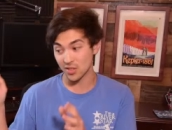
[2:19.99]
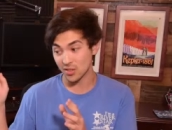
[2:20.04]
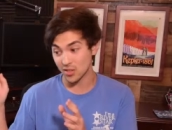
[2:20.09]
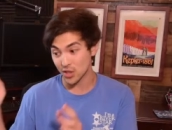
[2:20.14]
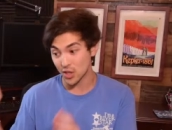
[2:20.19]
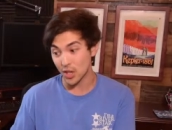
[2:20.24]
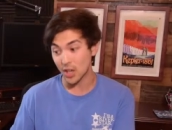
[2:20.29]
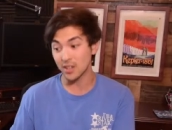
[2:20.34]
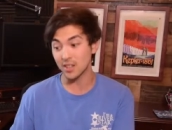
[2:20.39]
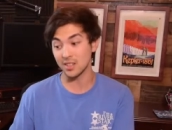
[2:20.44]

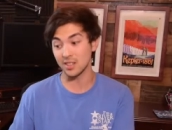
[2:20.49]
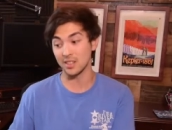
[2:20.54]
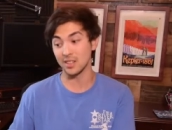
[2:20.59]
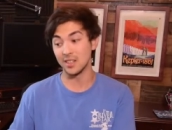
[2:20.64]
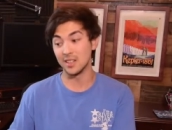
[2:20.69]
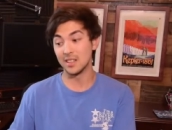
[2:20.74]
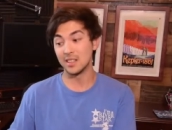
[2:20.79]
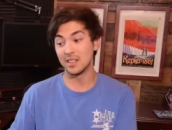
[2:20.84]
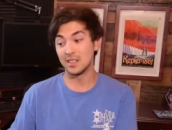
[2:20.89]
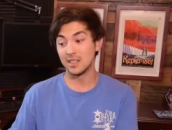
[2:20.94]
chunky.
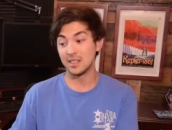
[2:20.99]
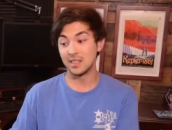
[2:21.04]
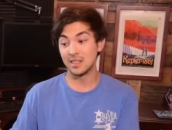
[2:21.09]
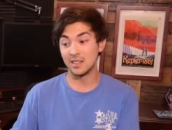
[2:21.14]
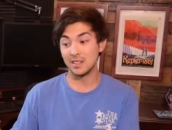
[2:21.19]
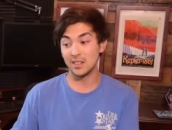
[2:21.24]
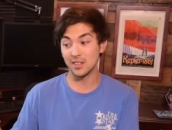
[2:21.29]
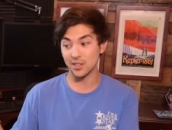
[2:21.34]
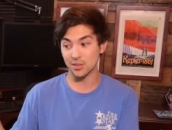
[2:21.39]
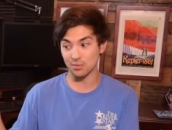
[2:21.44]

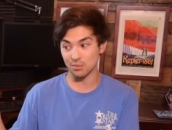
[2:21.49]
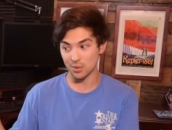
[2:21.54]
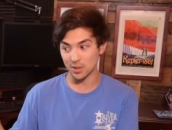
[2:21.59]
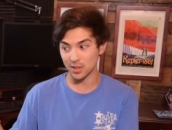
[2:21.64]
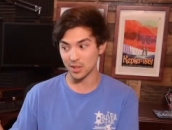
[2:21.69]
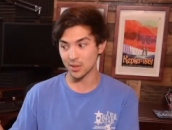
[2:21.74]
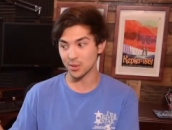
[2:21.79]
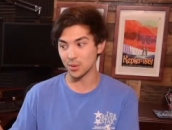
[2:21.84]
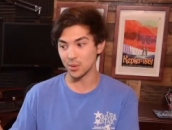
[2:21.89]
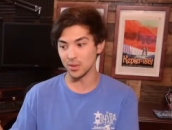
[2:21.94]
It is
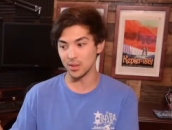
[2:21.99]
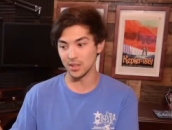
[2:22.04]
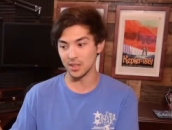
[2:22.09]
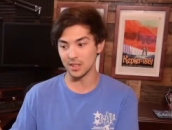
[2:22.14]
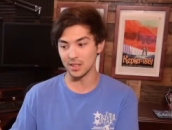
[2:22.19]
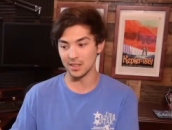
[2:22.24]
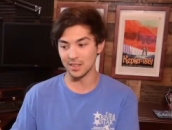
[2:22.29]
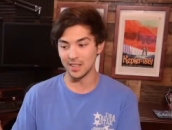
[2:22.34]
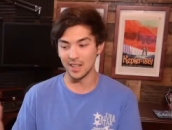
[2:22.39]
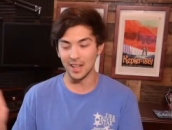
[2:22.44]
really cool looking.